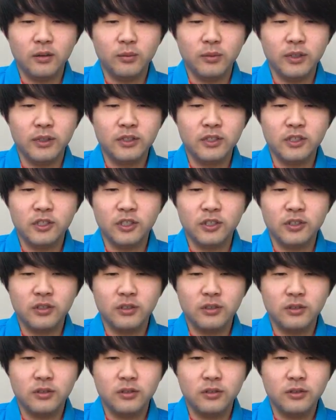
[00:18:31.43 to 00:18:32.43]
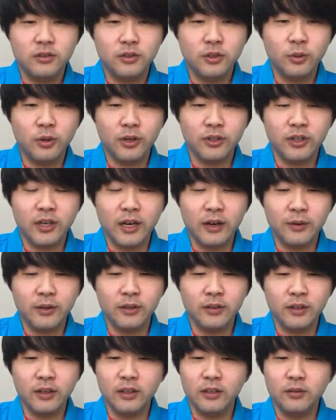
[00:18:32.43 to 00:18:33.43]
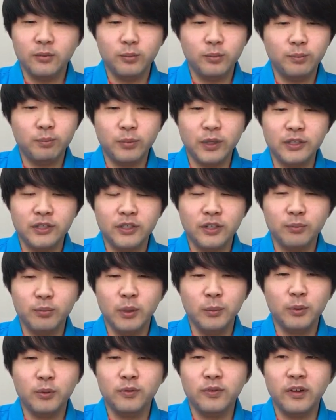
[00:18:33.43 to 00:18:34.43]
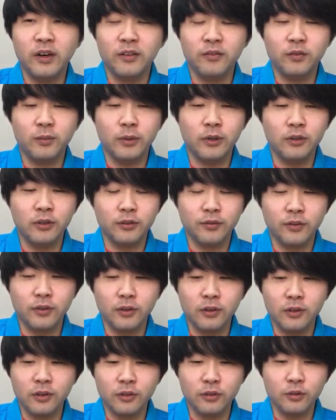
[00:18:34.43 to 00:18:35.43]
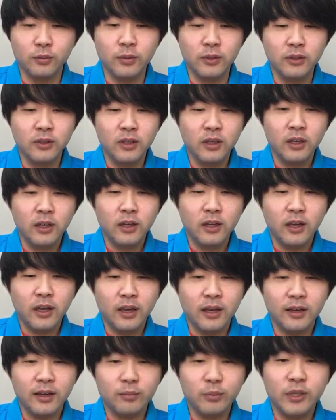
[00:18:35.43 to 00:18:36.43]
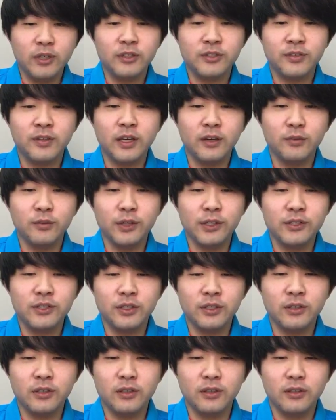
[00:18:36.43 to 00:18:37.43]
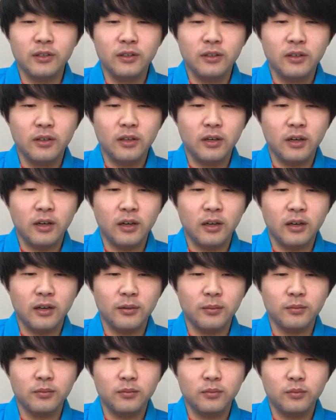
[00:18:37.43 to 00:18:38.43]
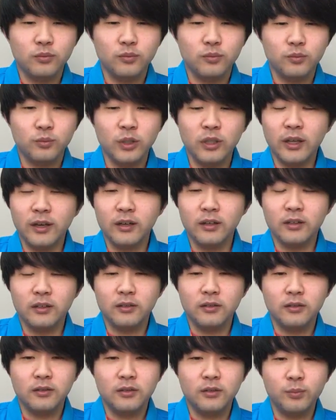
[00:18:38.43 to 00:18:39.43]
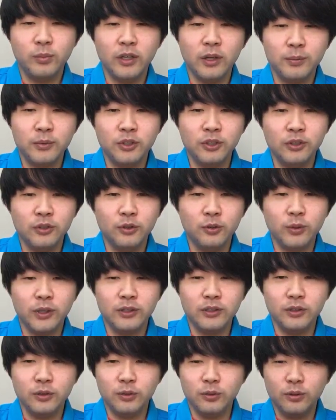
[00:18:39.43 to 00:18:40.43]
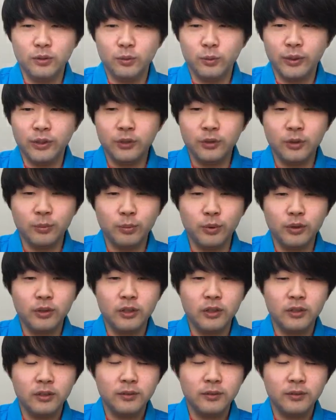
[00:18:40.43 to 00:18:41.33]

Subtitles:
It's just too hard to calculate based on people flying from all over the globe. And because of that reason, we let it be up to you when you can book